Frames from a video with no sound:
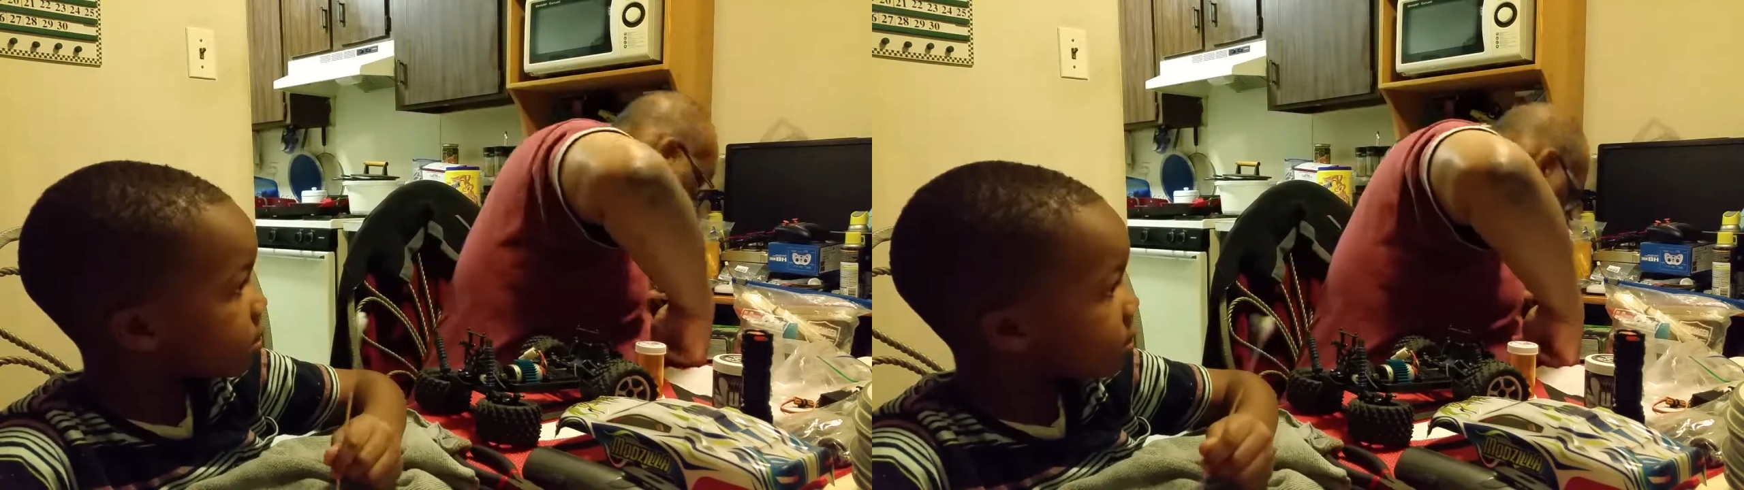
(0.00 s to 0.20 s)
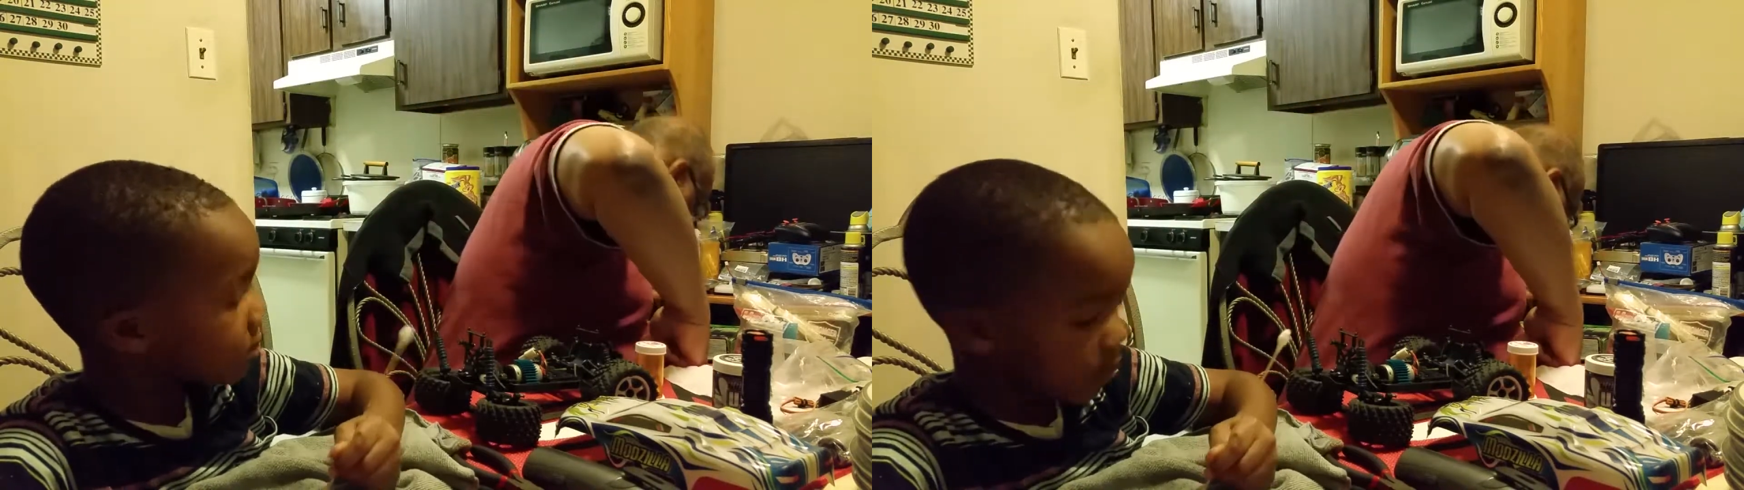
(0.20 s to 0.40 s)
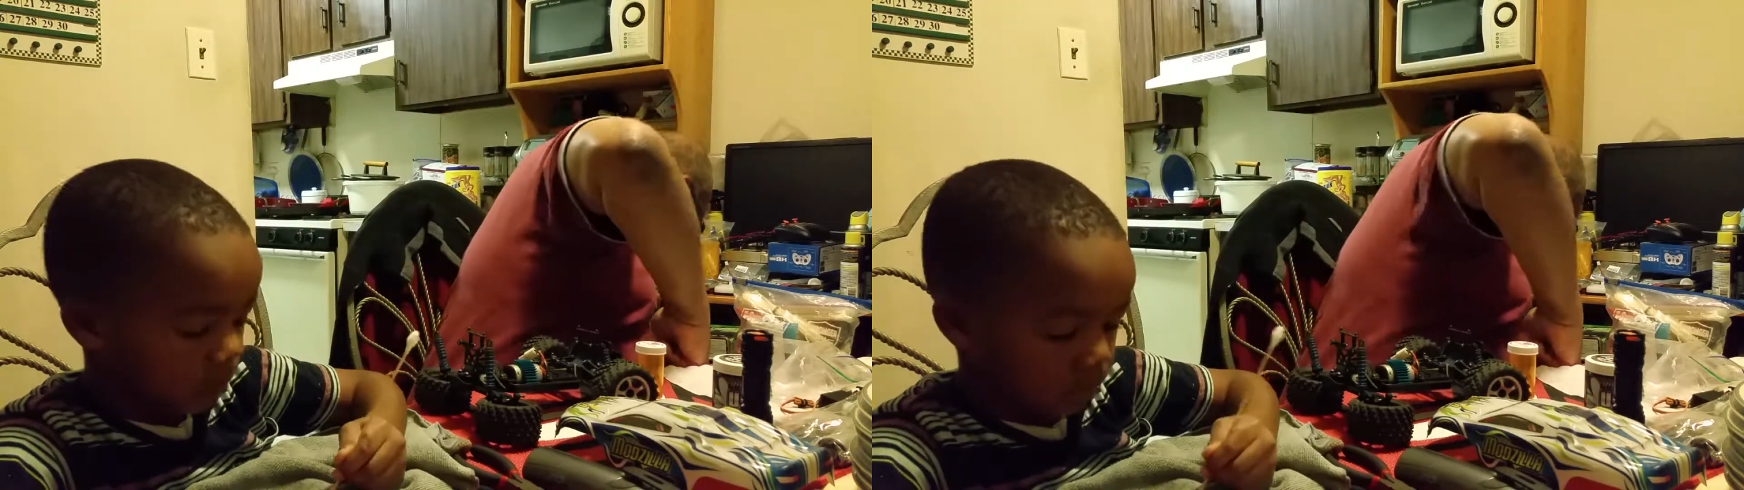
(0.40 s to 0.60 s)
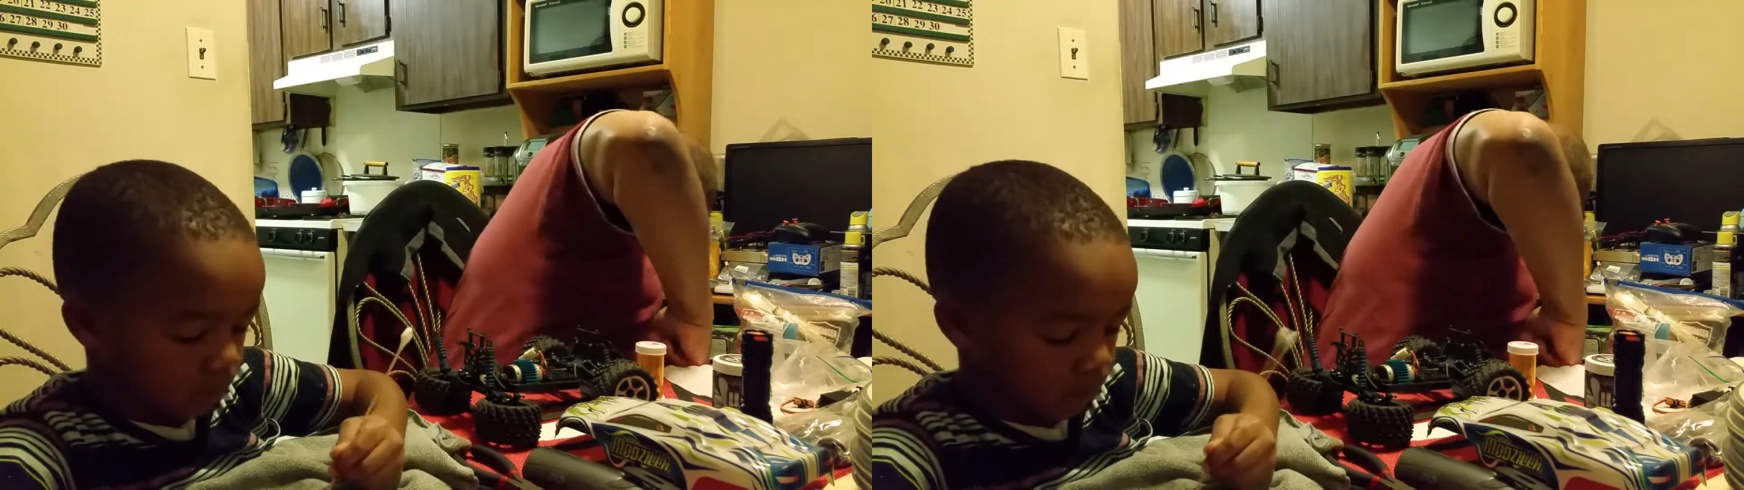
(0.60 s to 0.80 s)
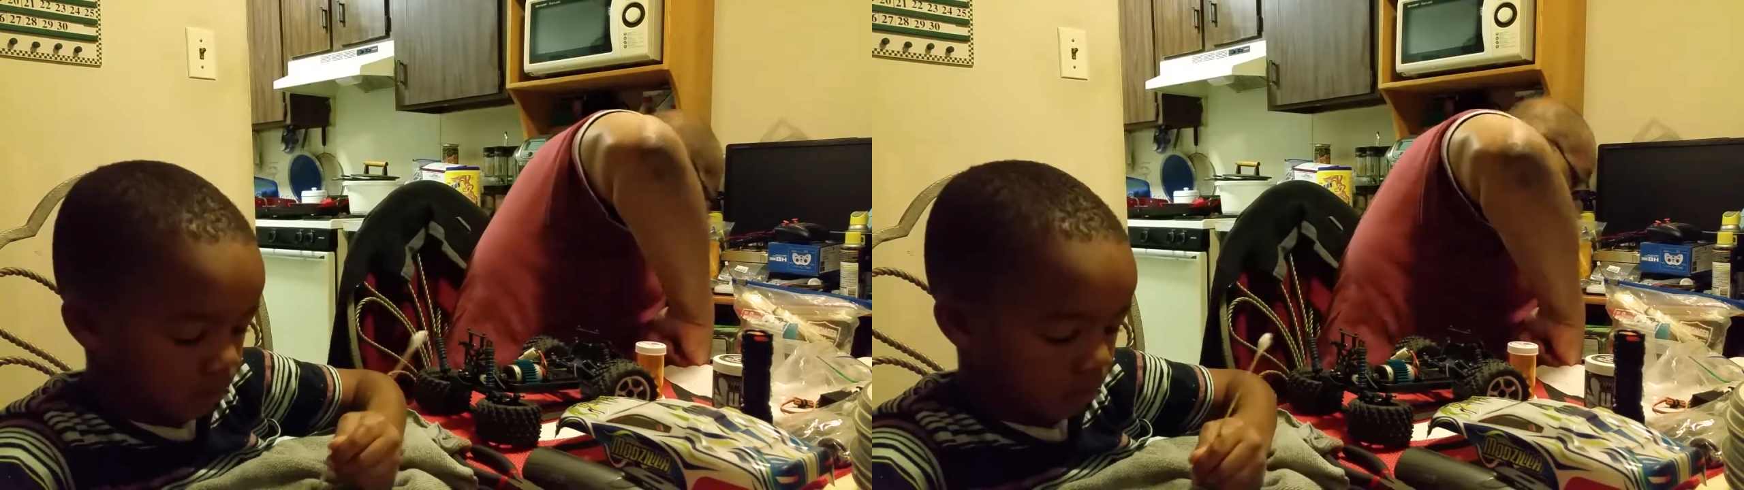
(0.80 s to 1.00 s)
alright?
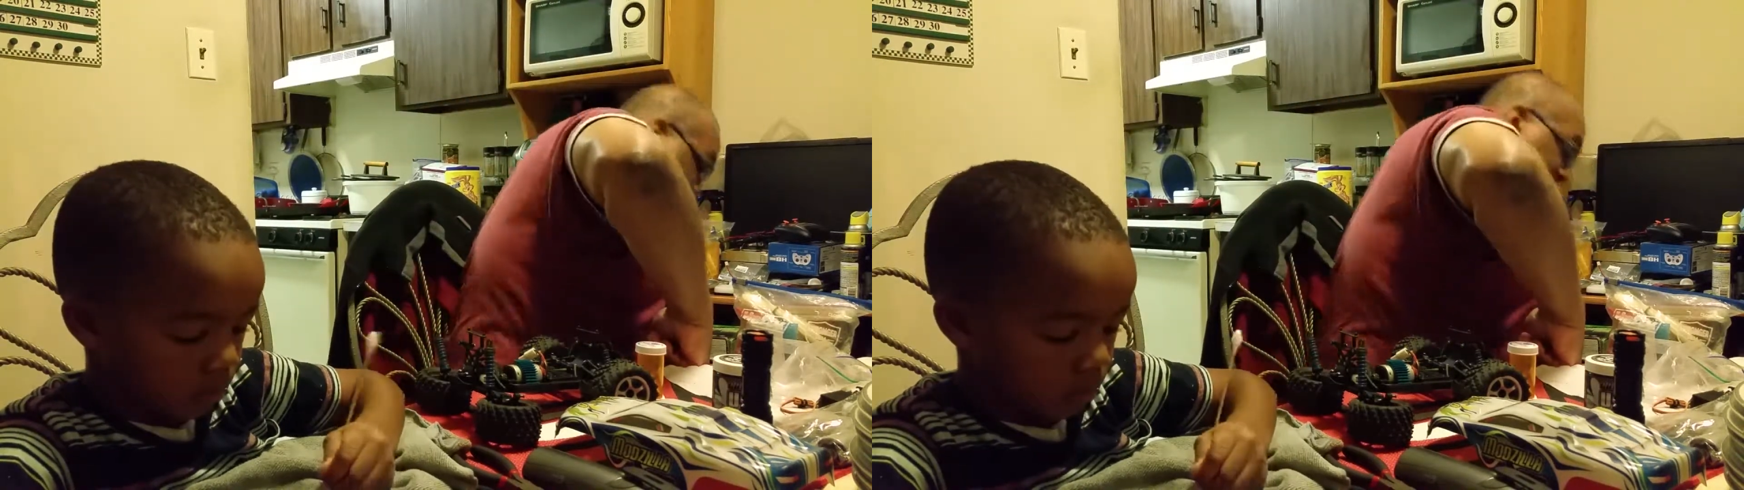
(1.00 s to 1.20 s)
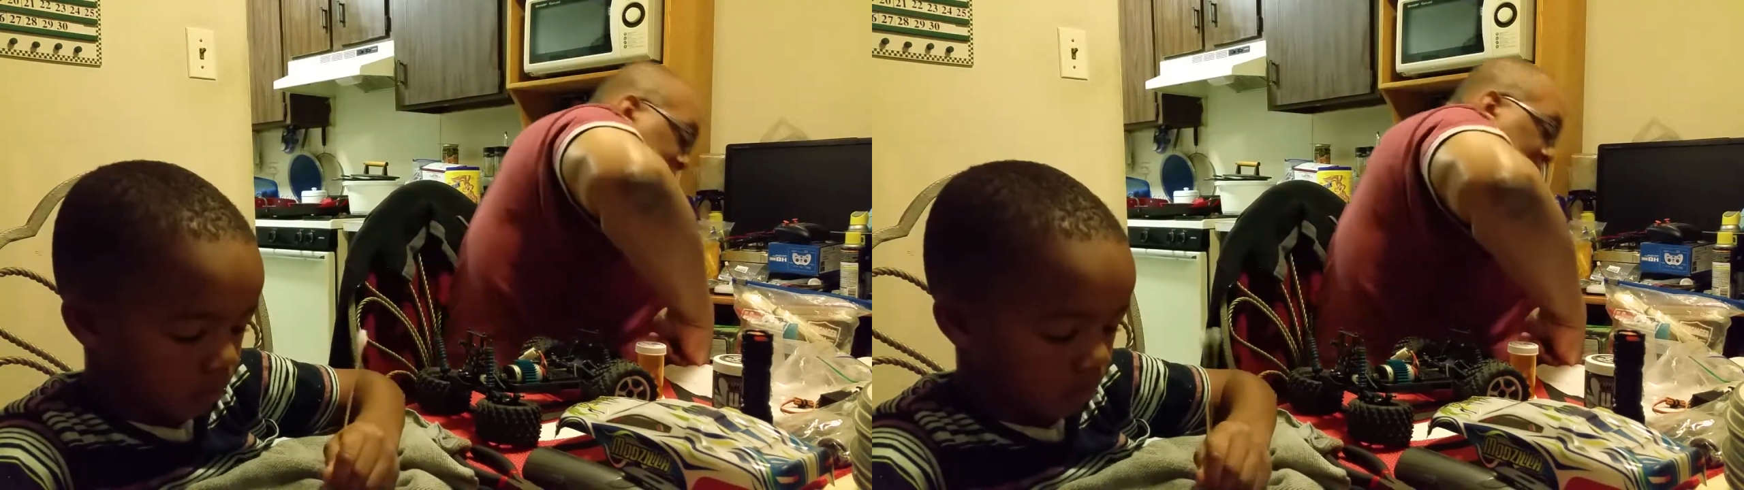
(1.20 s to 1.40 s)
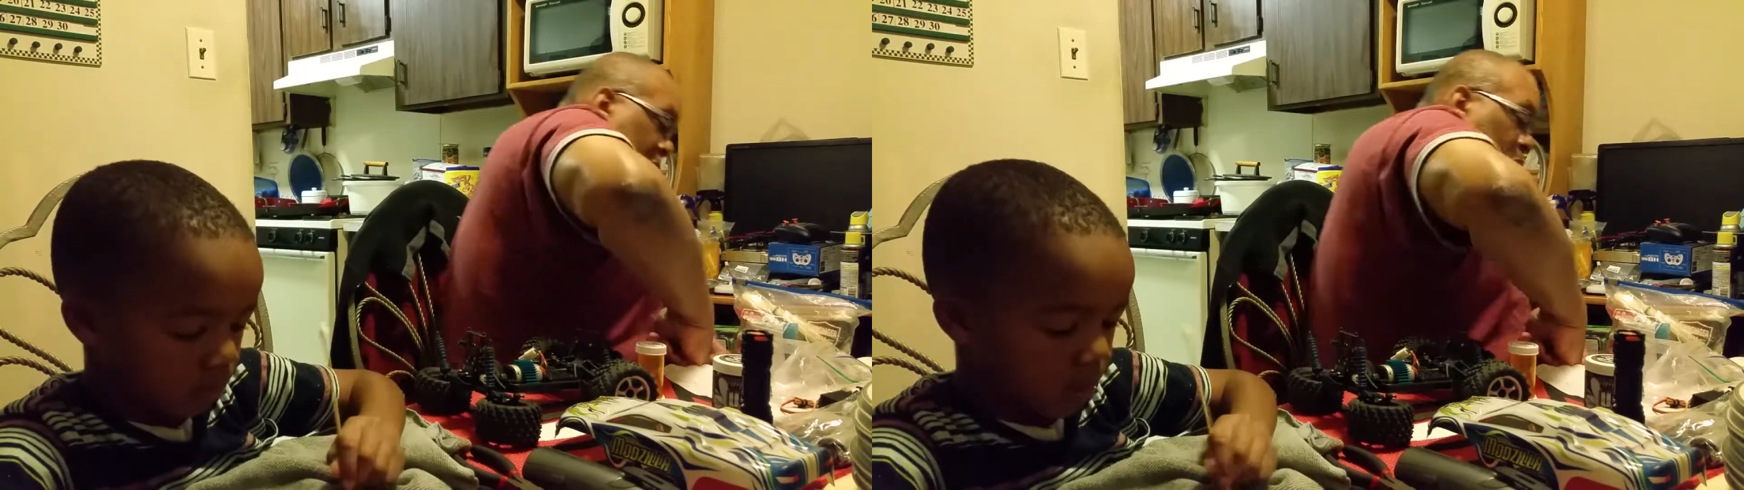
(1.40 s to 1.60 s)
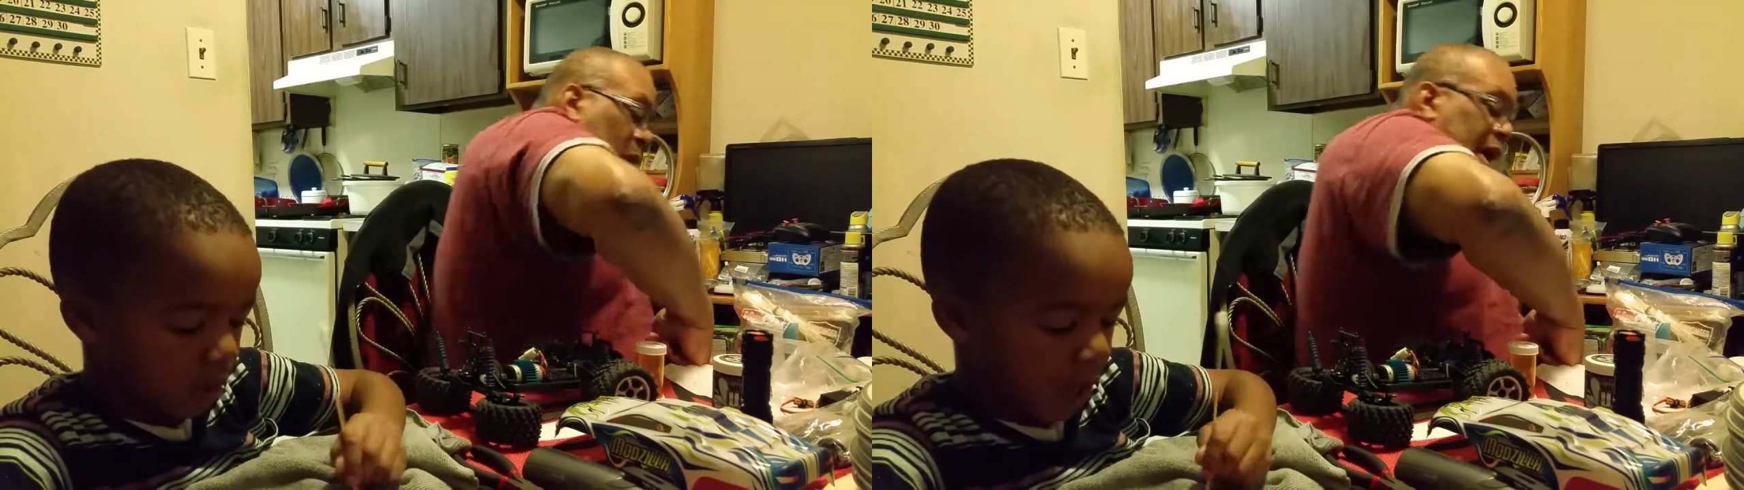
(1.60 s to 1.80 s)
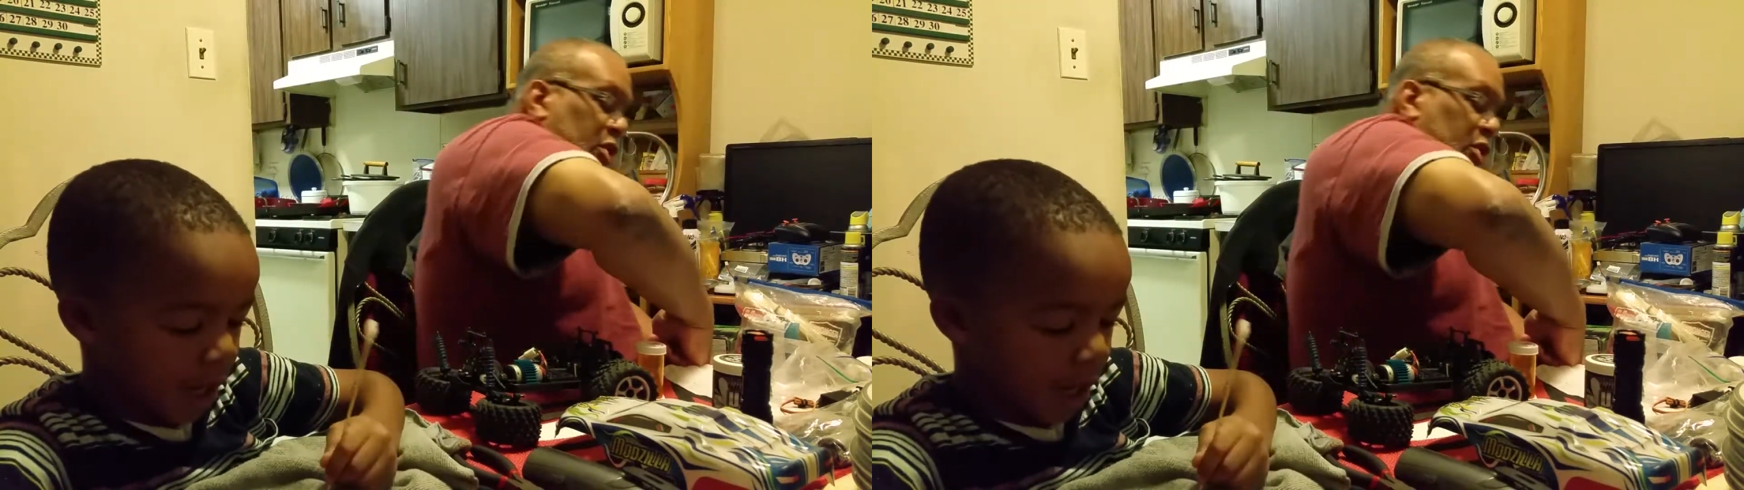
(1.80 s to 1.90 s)
While